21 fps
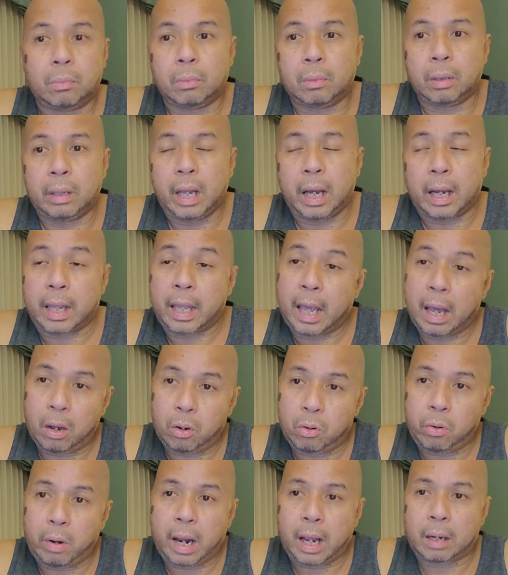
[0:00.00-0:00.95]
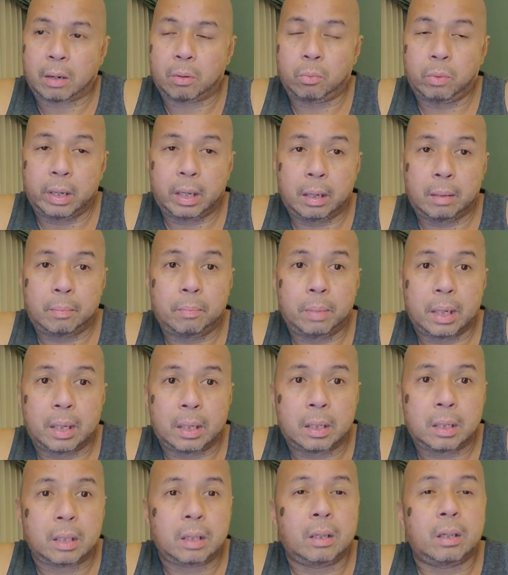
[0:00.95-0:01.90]
not counteract with it,
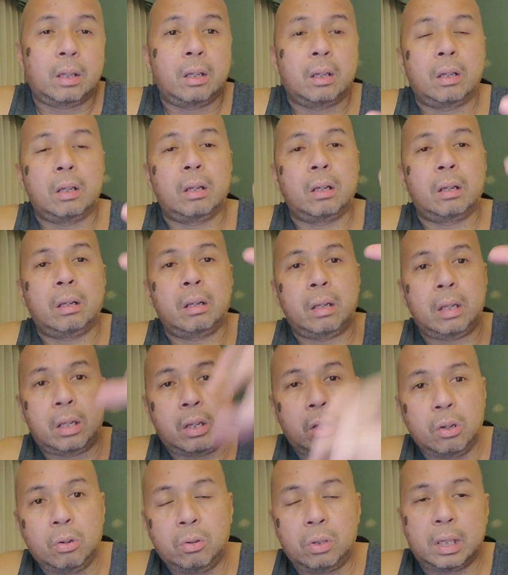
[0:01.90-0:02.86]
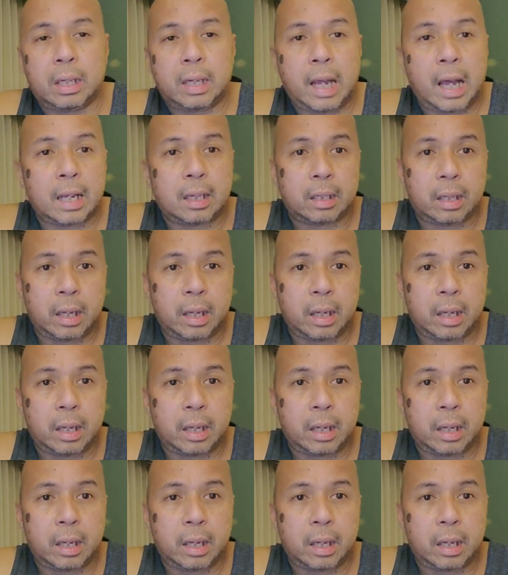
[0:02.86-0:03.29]
but use it as